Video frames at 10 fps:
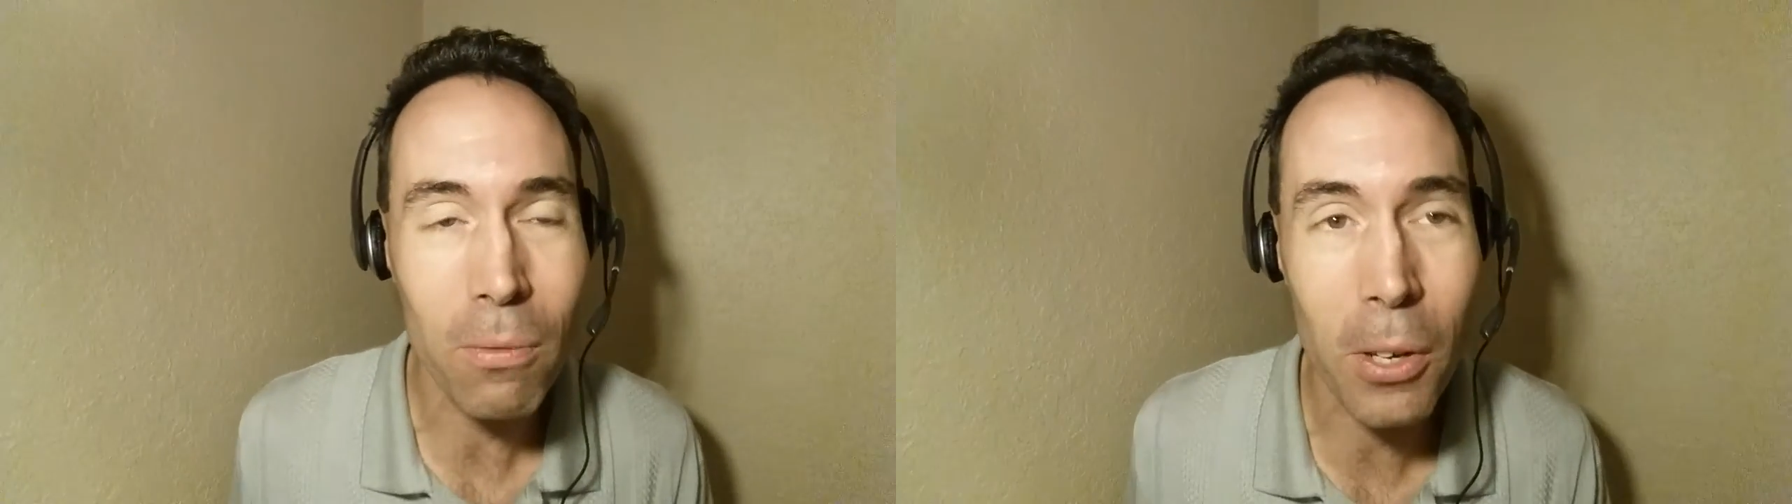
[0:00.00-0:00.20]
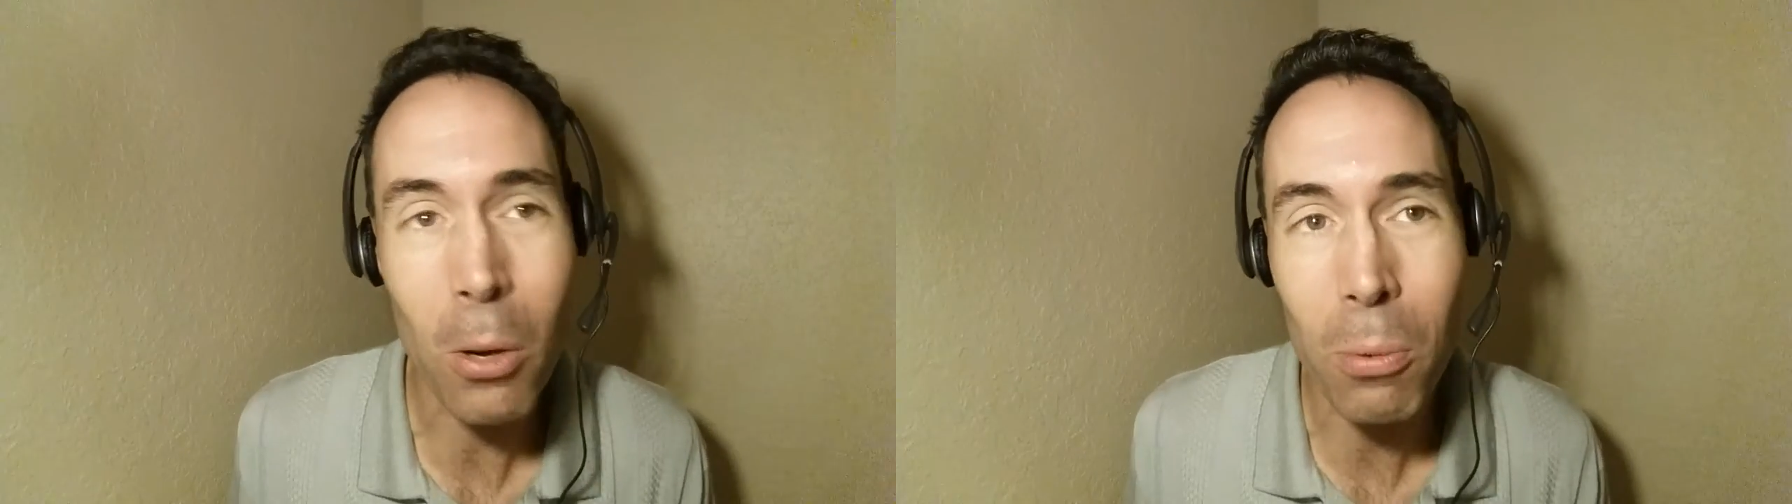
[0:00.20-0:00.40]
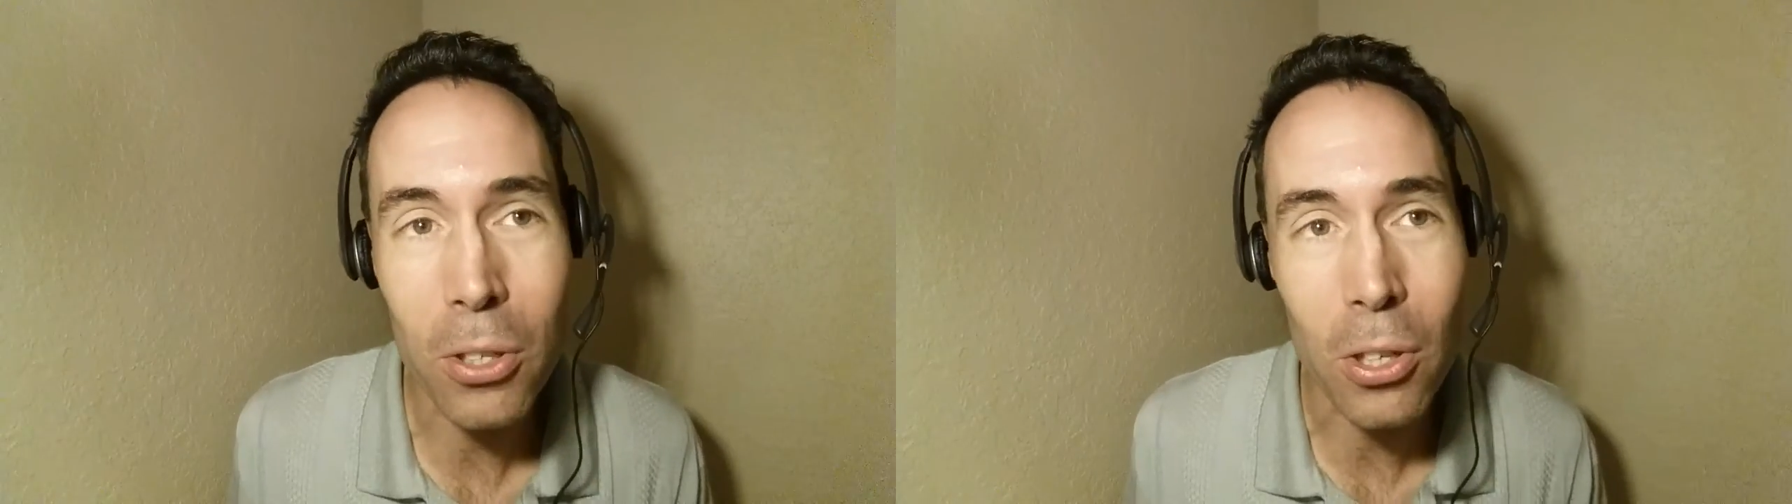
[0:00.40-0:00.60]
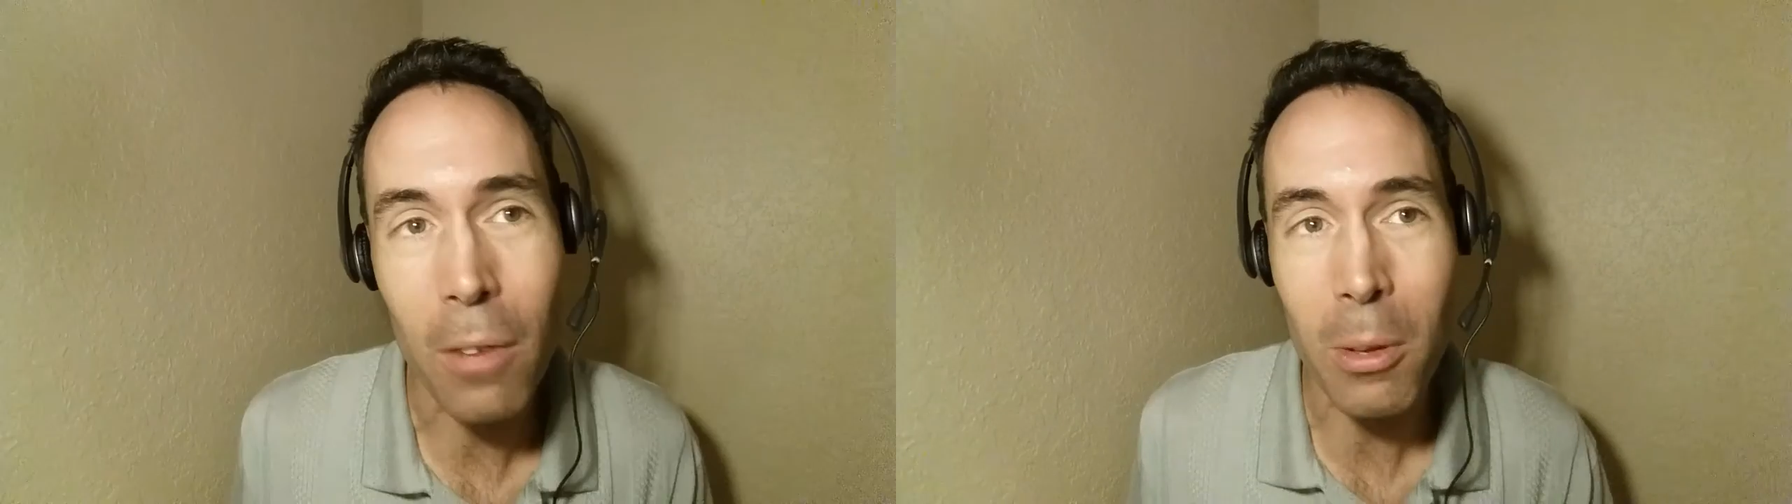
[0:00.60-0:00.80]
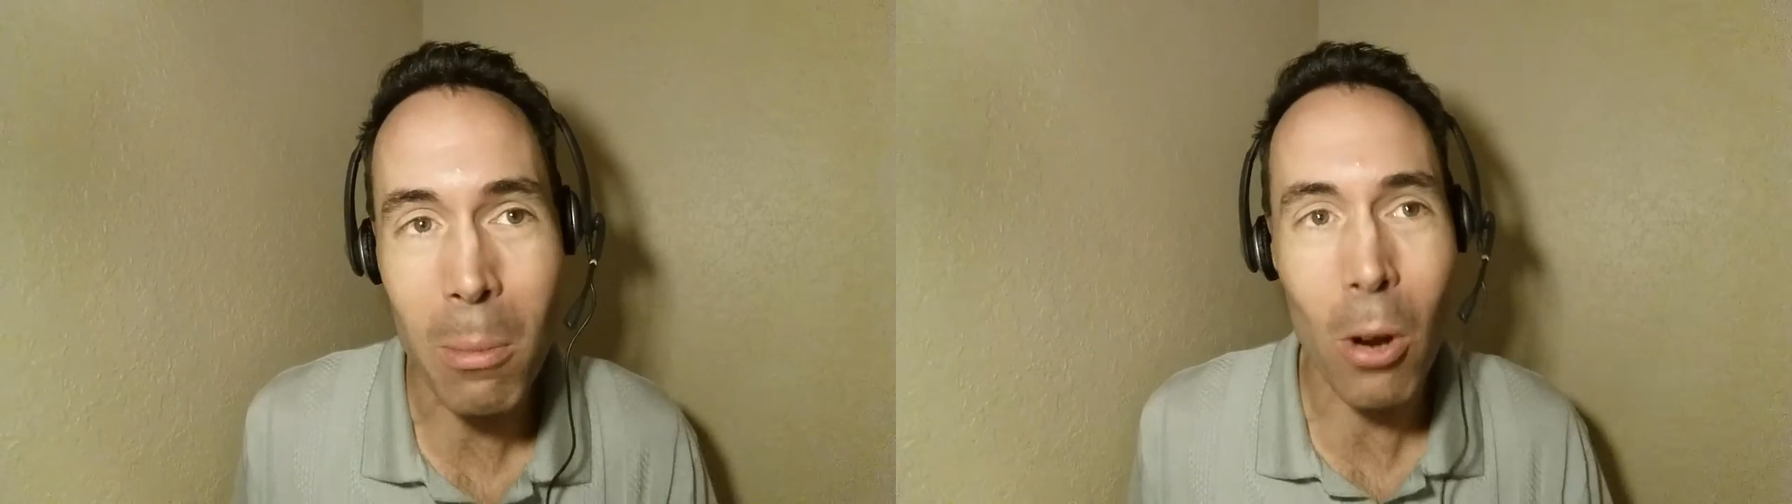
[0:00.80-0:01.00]
the fingerprints
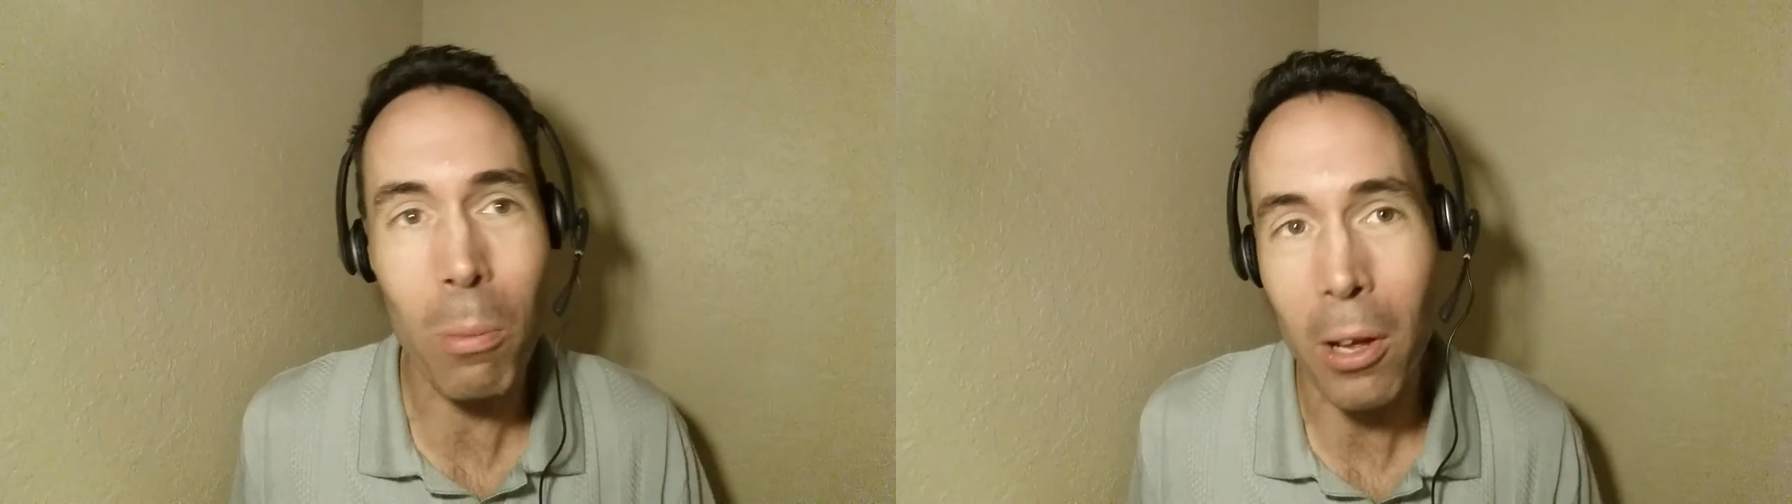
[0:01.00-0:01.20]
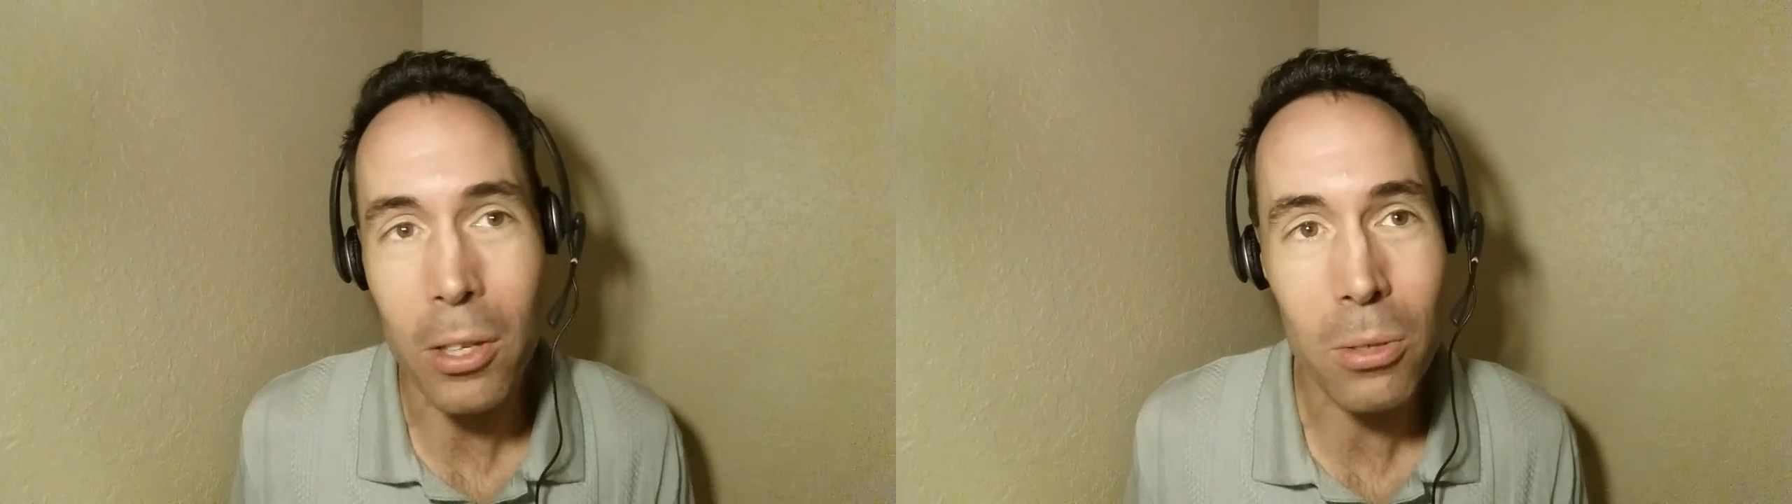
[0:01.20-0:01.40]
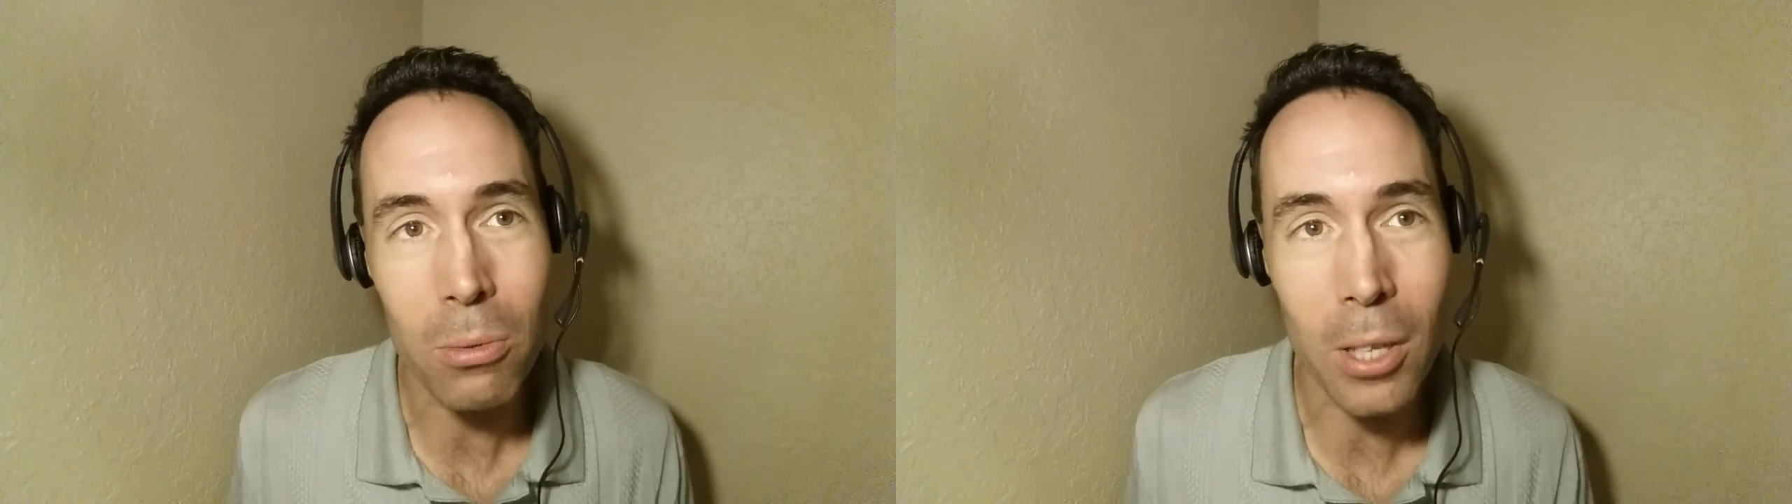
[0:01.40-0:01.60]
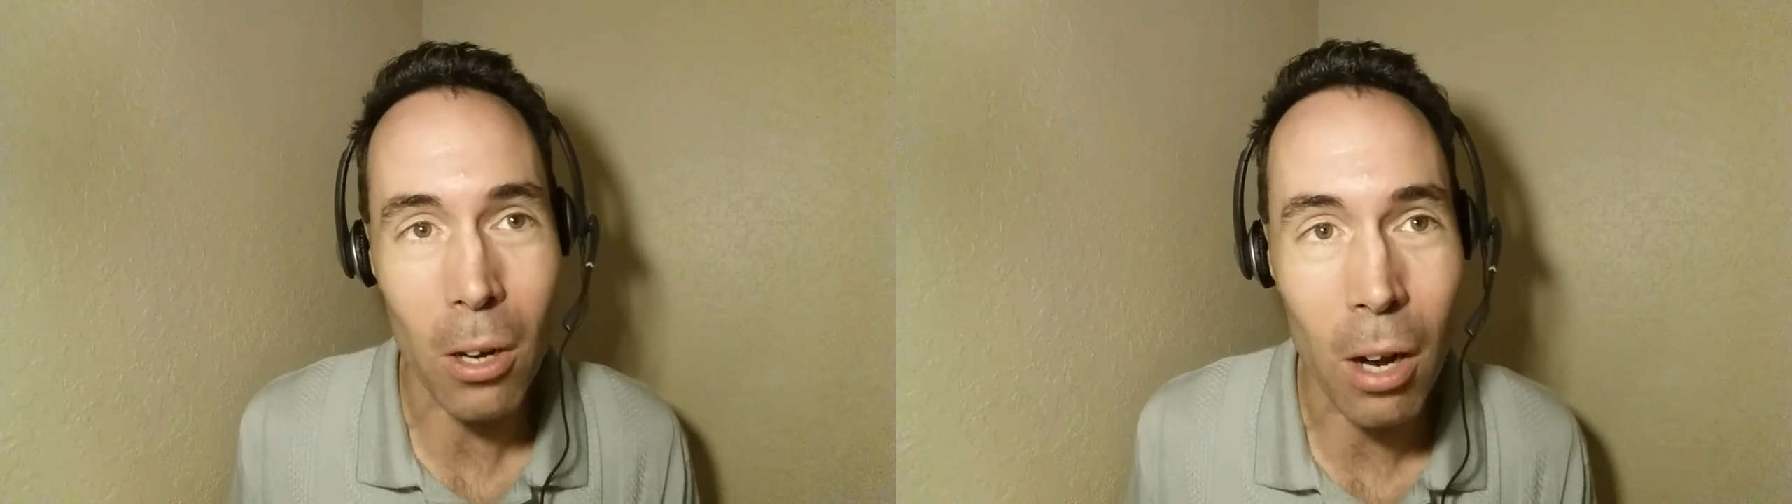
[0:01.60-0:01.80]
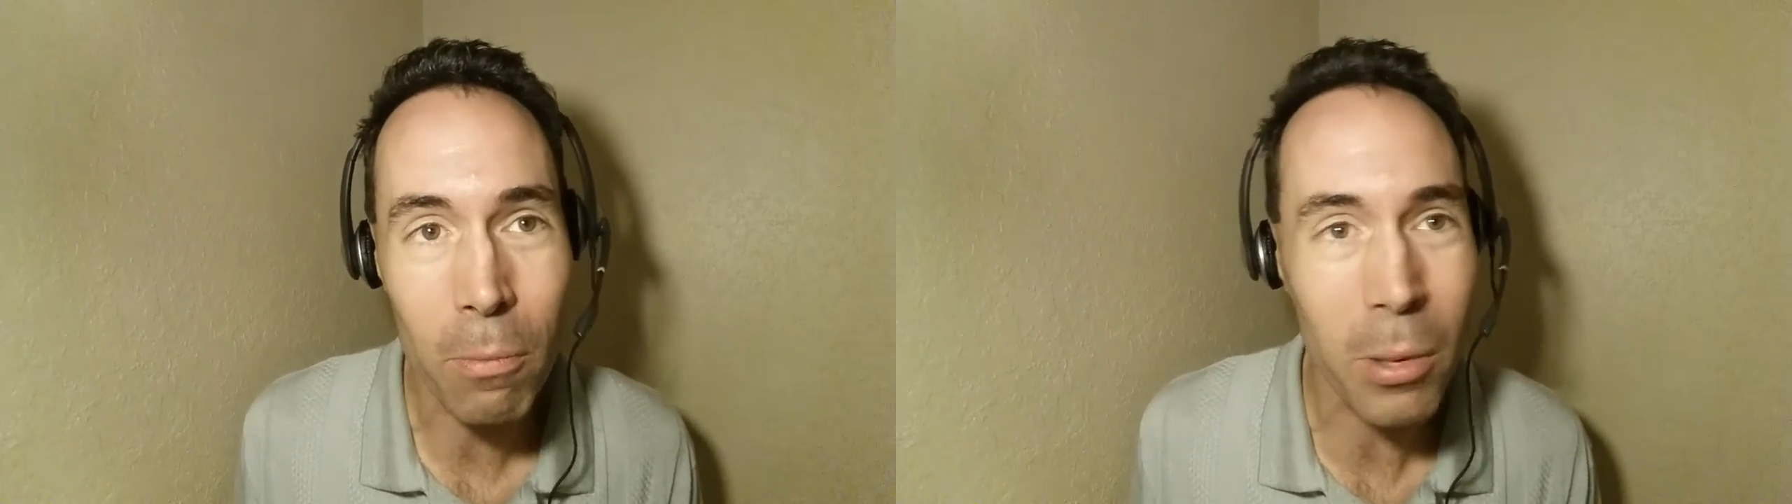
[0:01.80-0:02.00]
off that metal polish would get off,